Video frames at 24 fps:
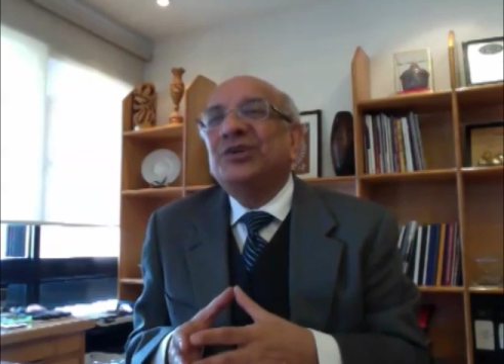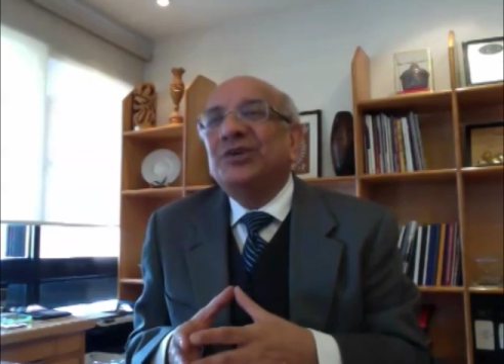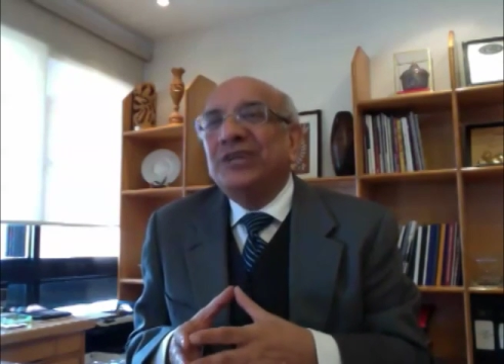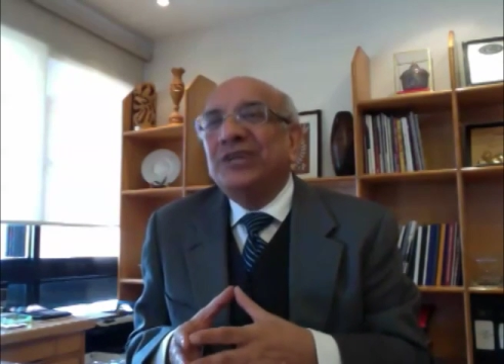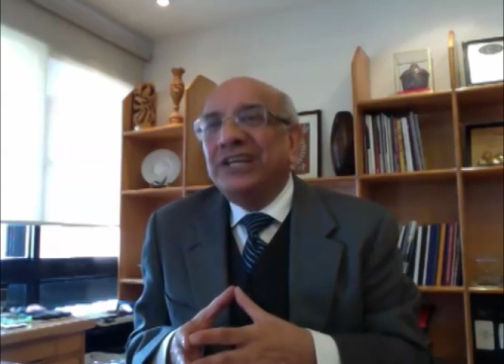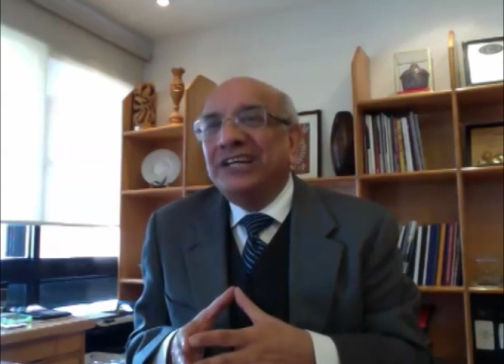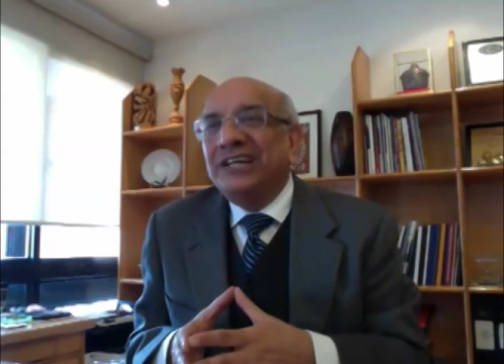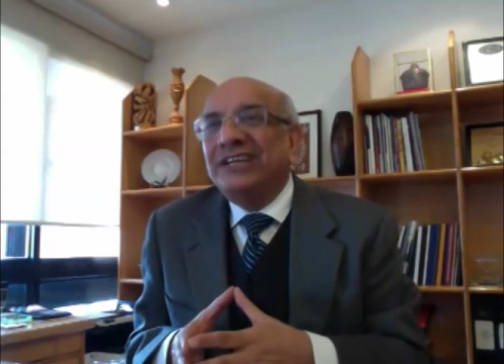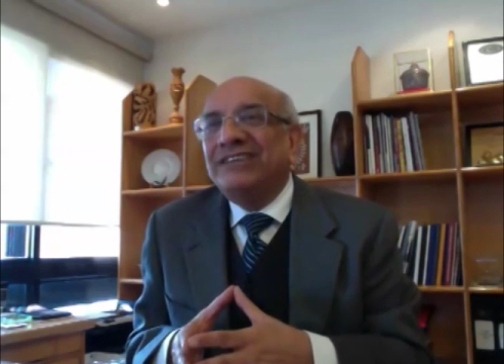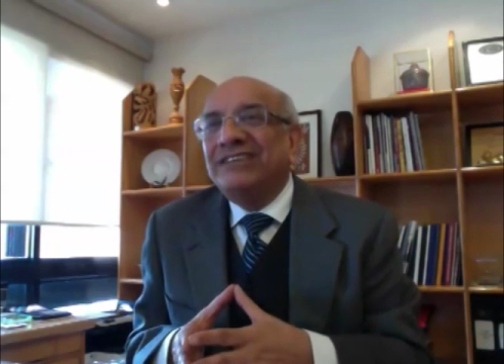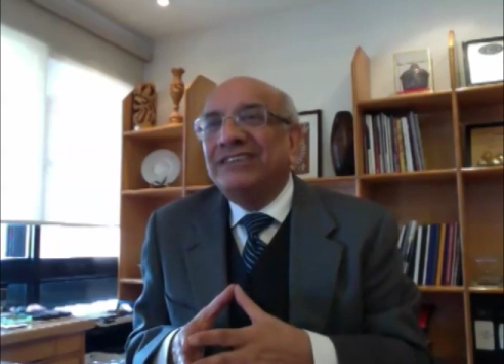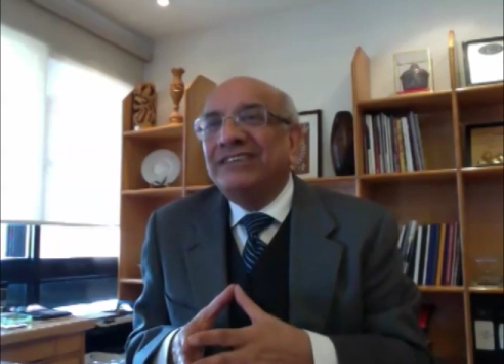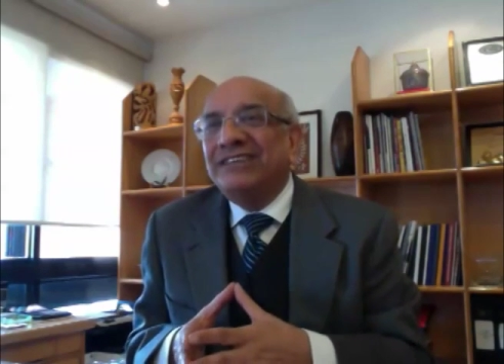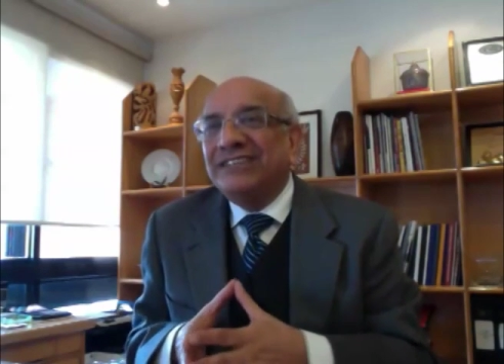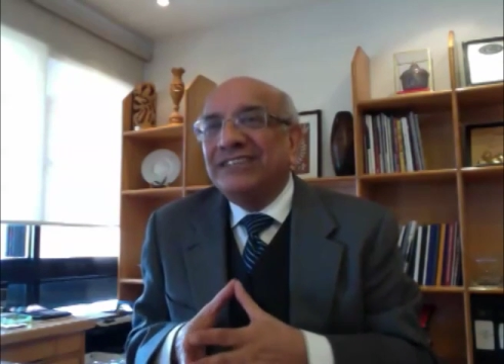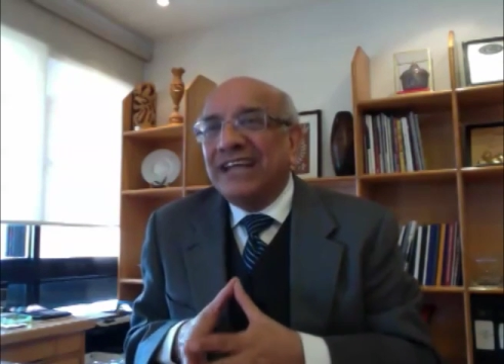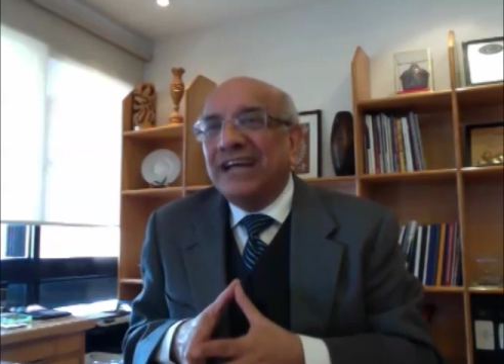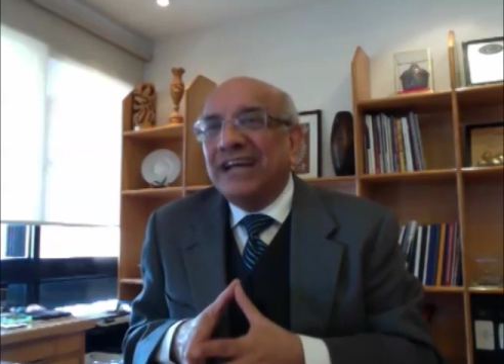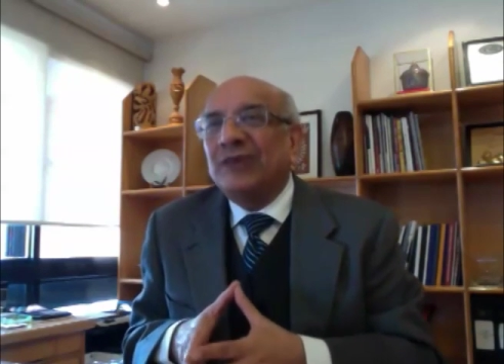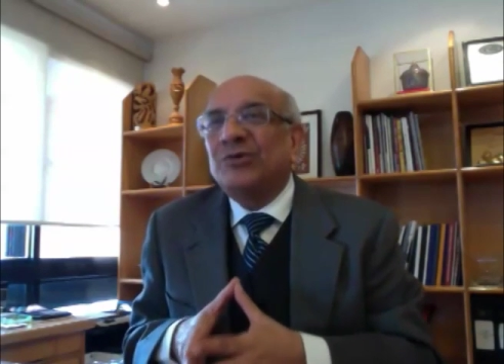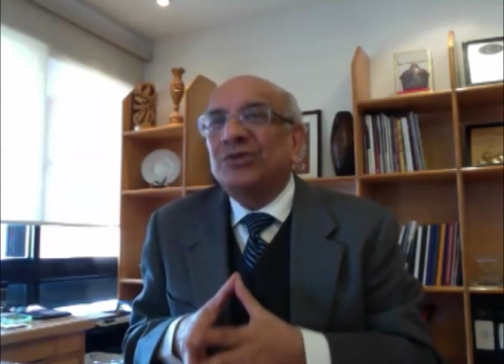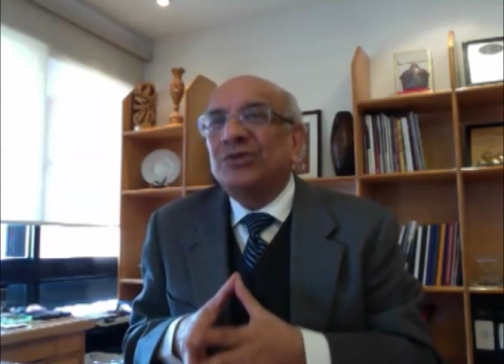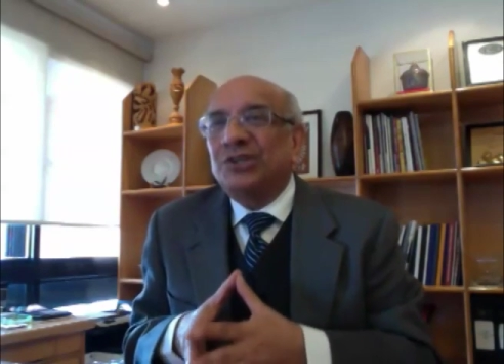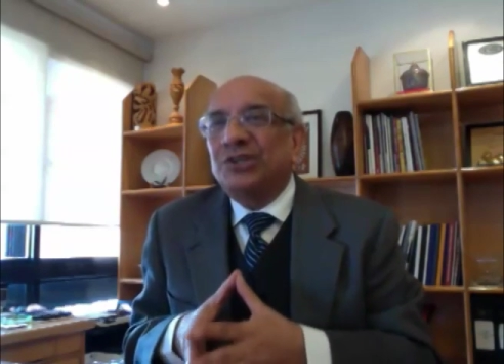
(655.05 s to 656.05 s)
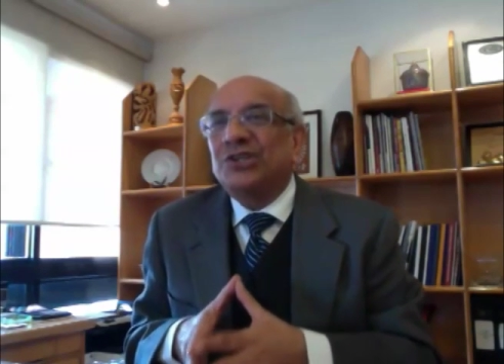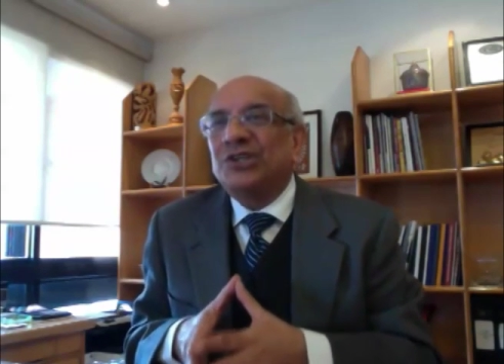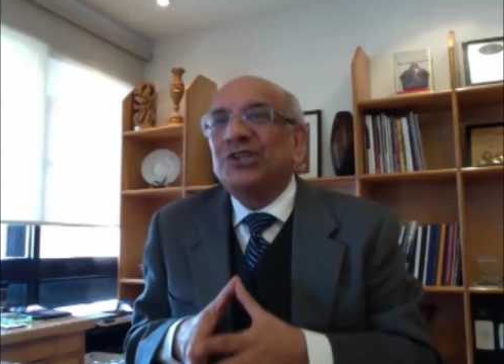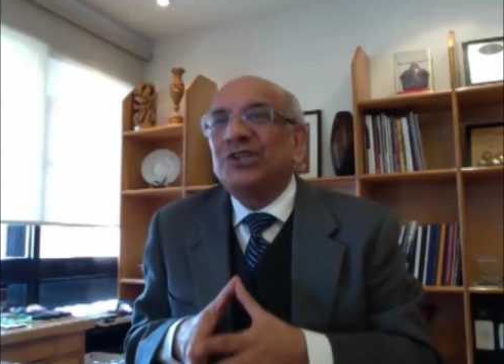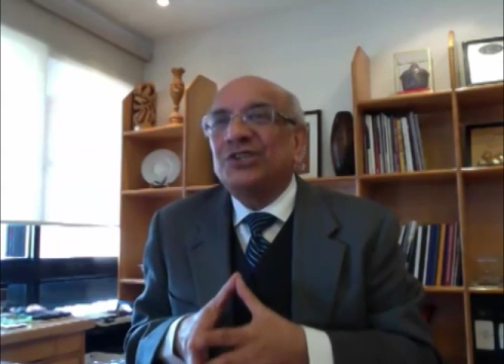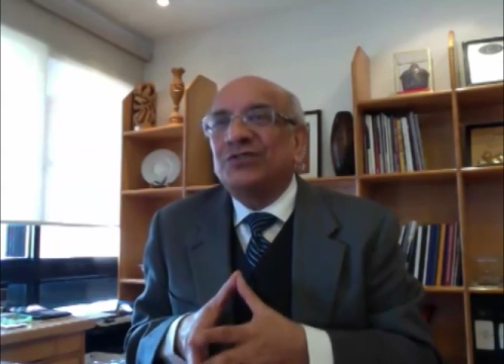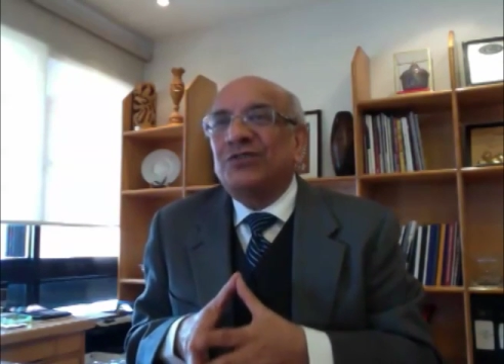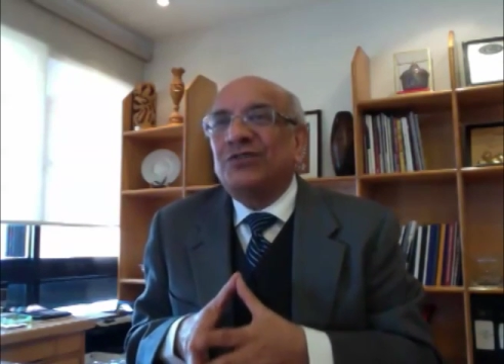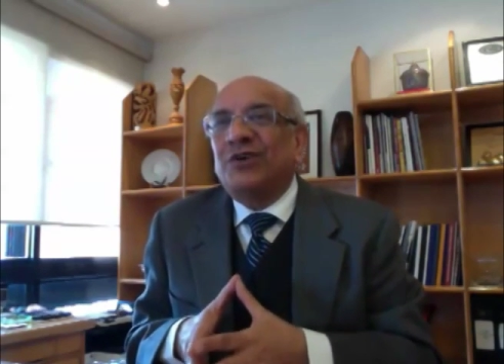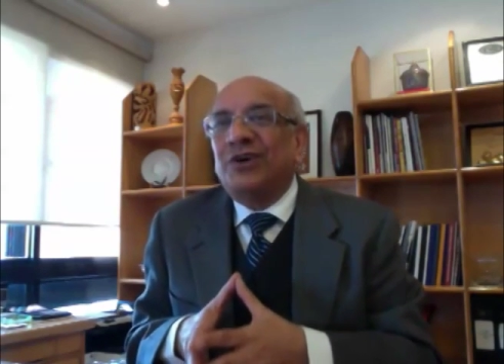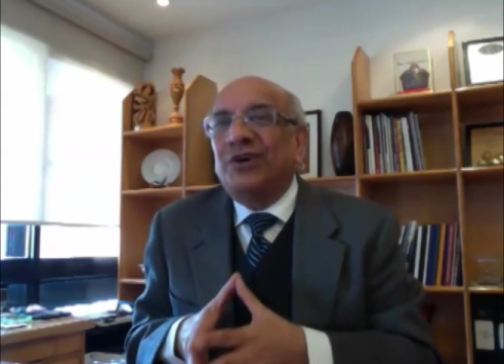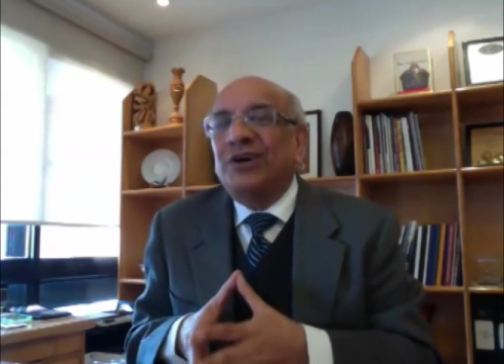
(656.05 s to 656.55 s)
So if you need to be
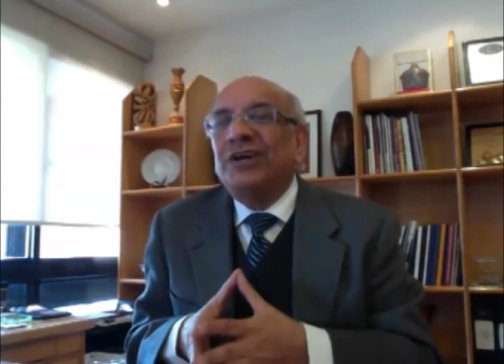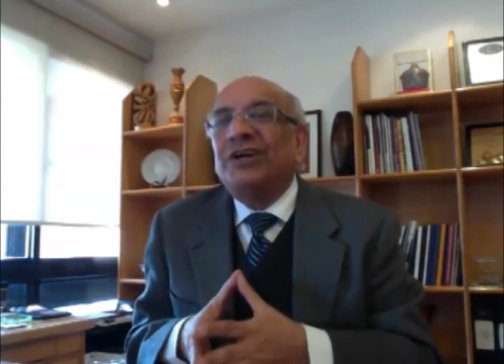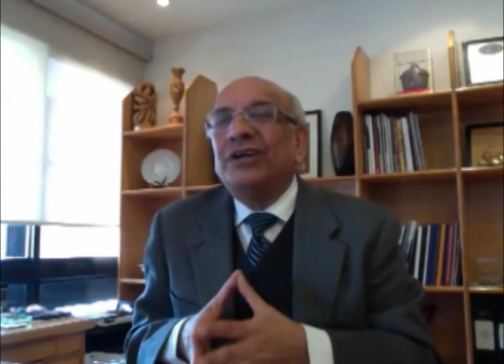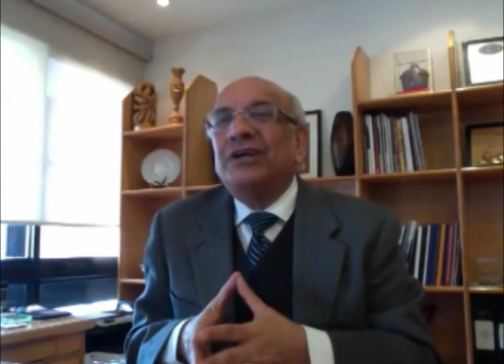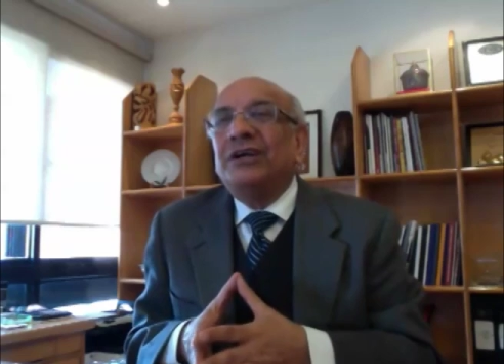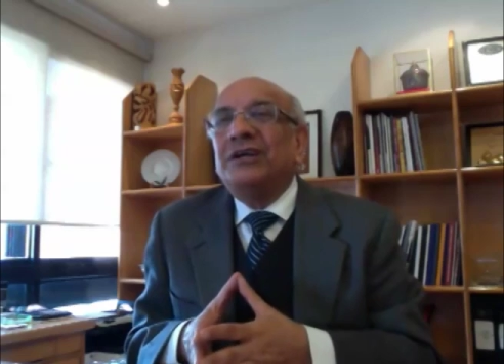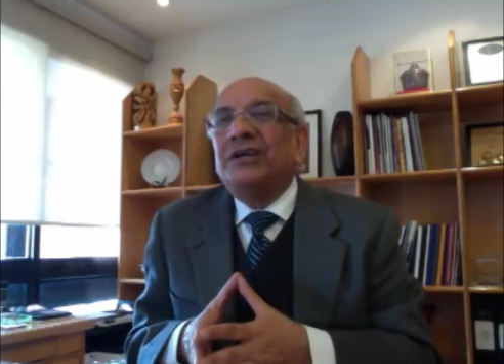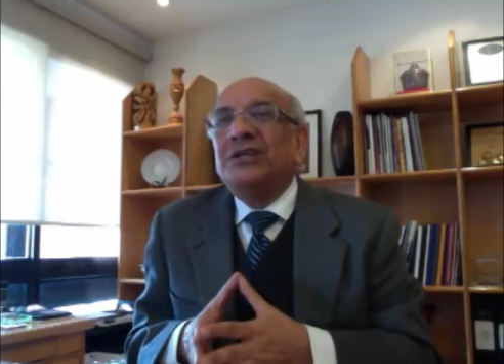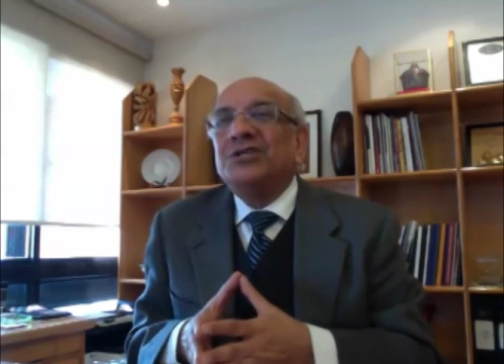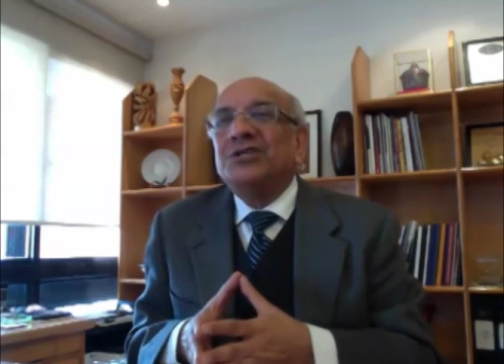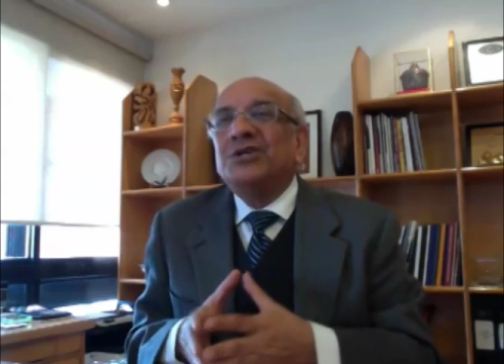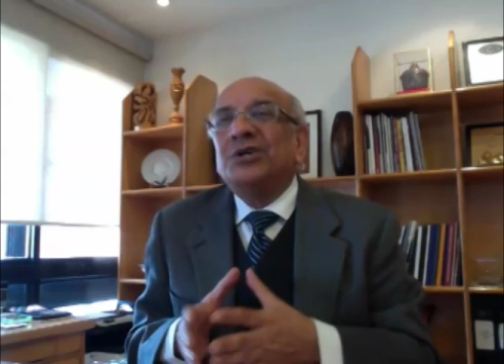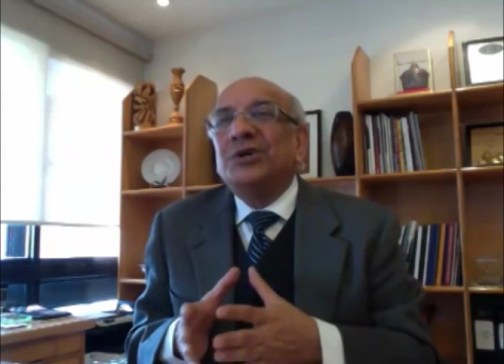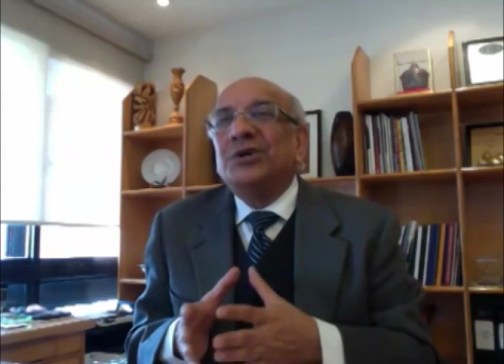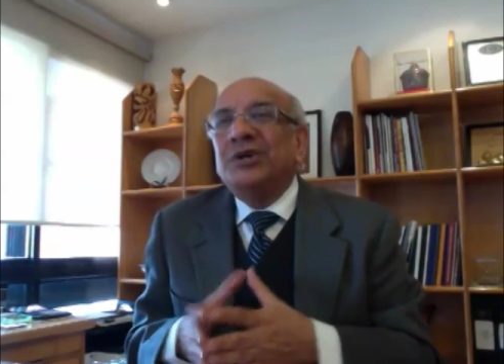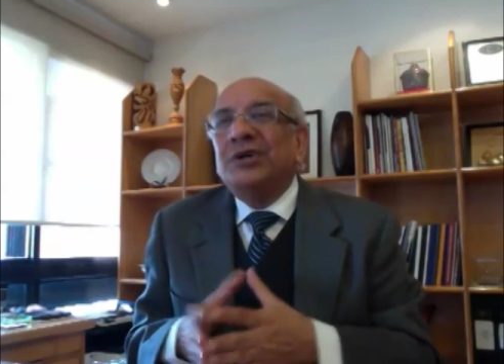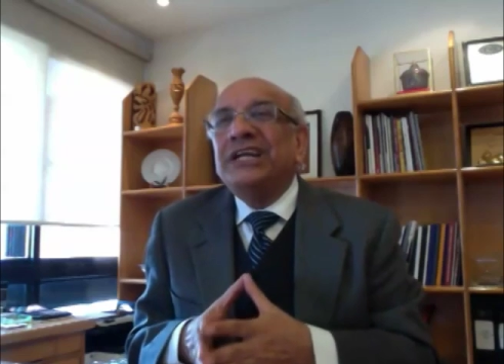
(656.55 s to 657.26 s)
working with the business,